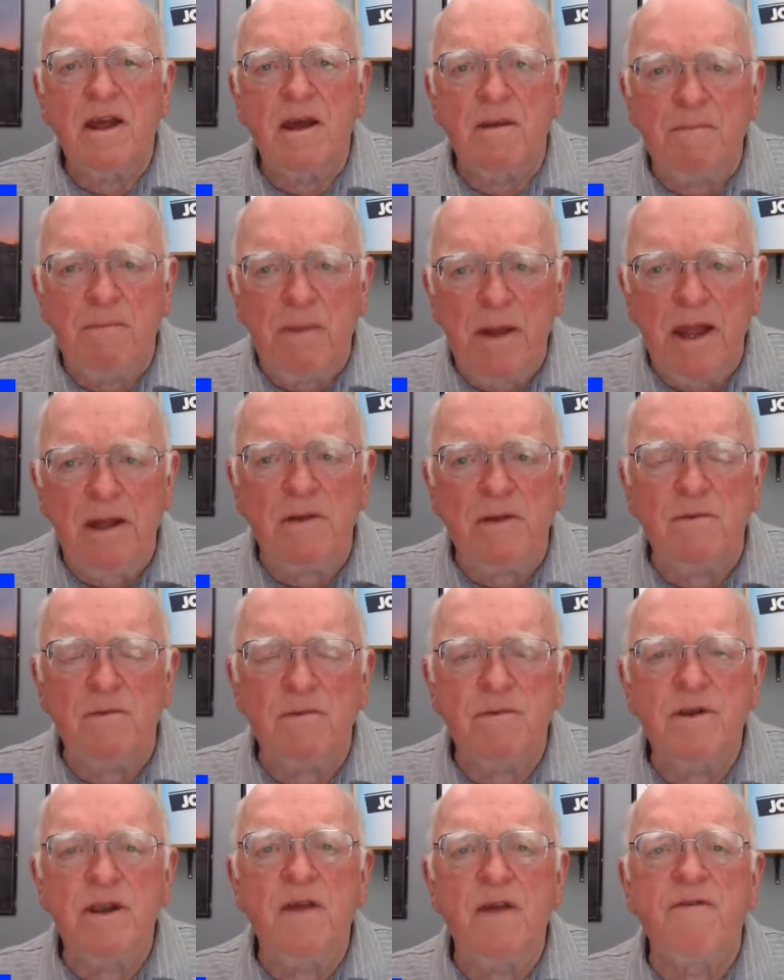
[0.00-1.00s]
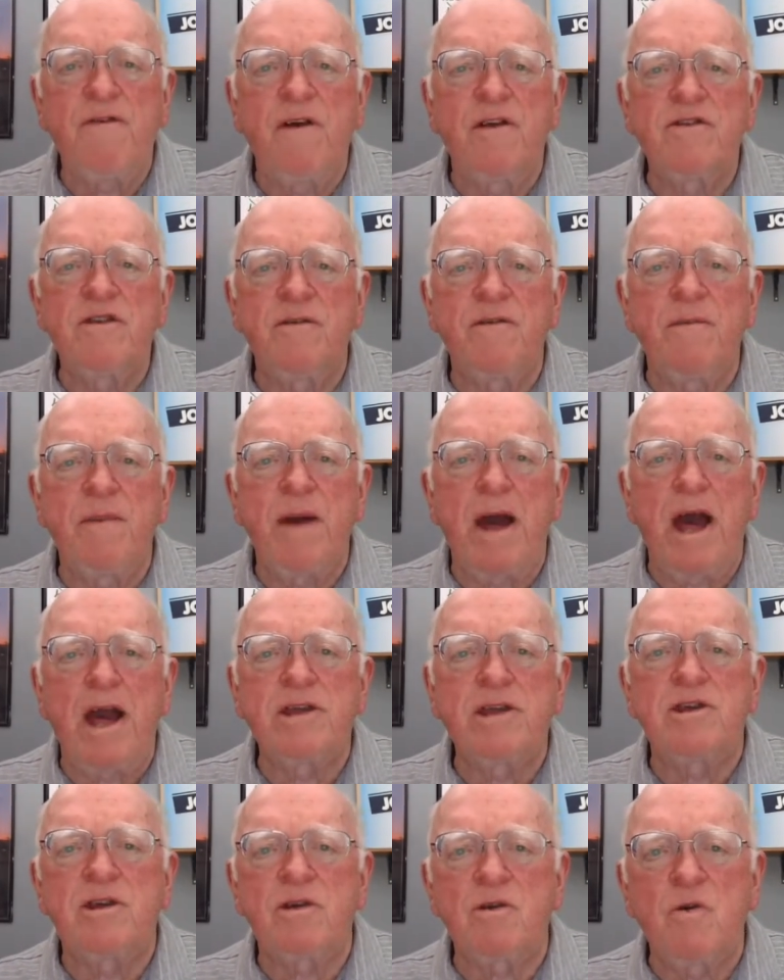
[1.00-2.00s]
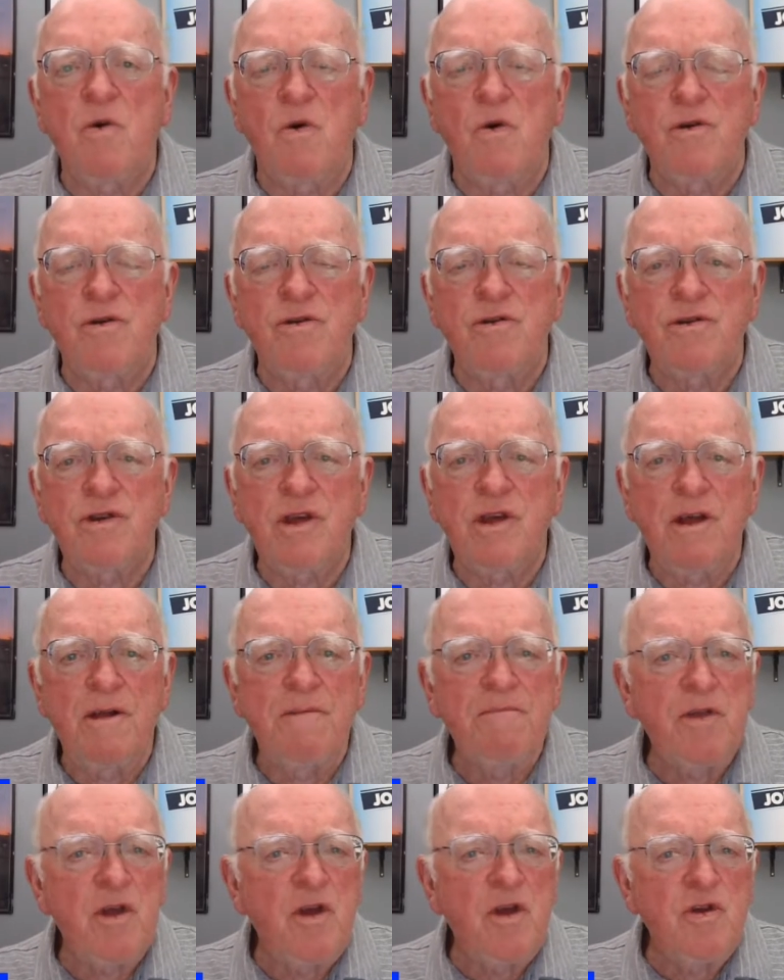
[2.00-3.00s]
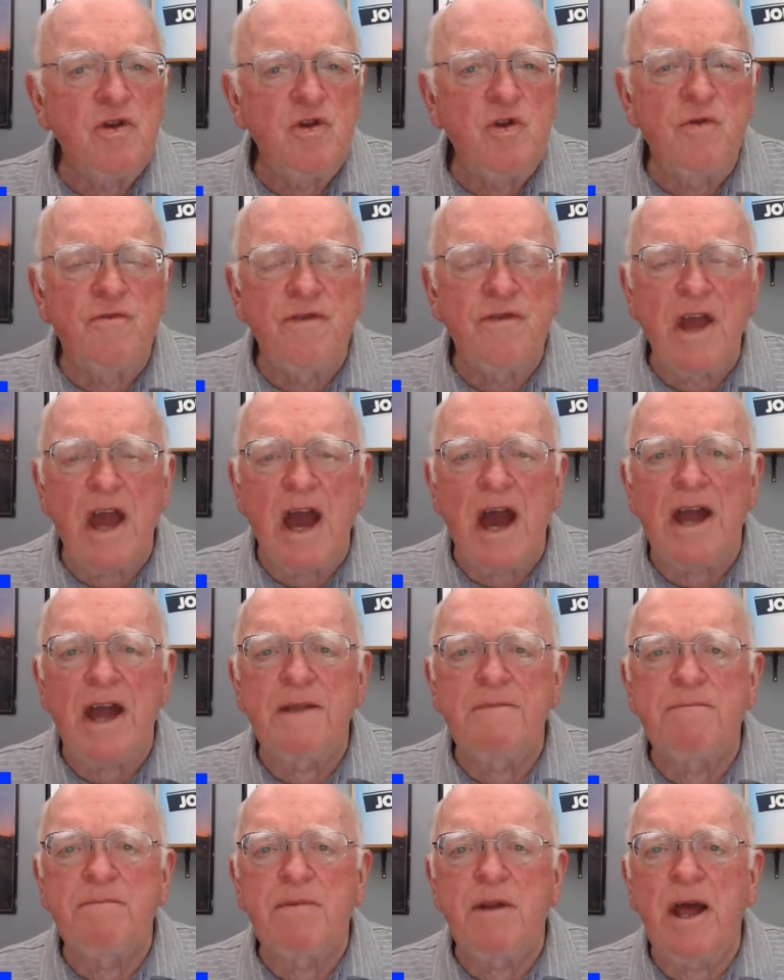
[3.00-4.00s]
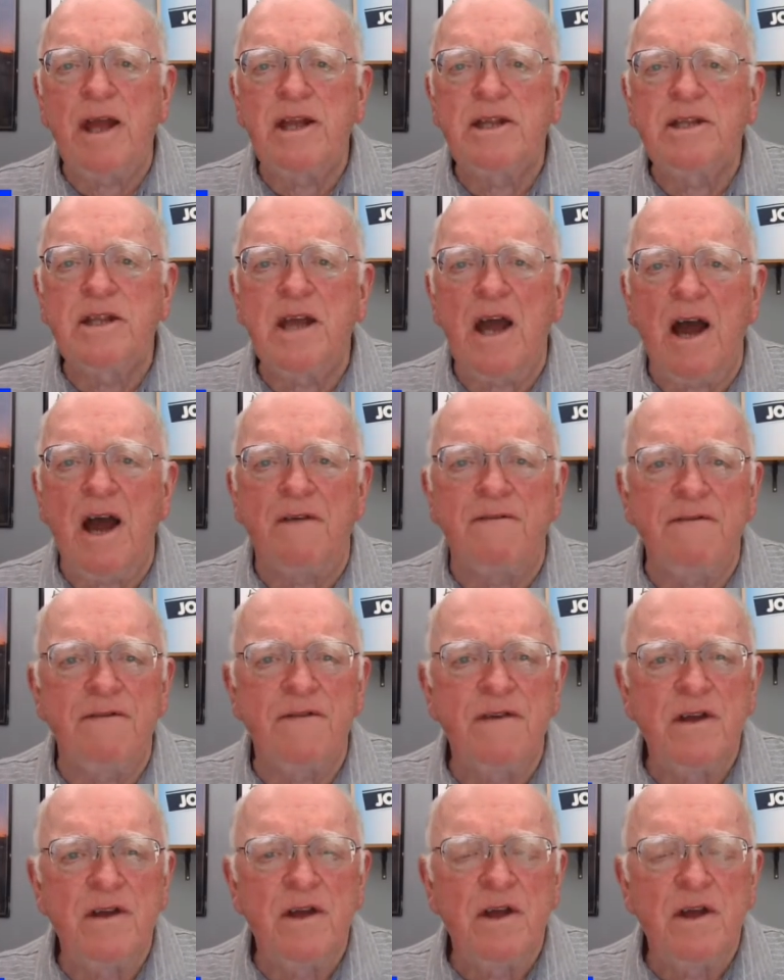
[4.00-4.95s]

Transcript: Compete. Defensive backs and corners, you've got to play tough.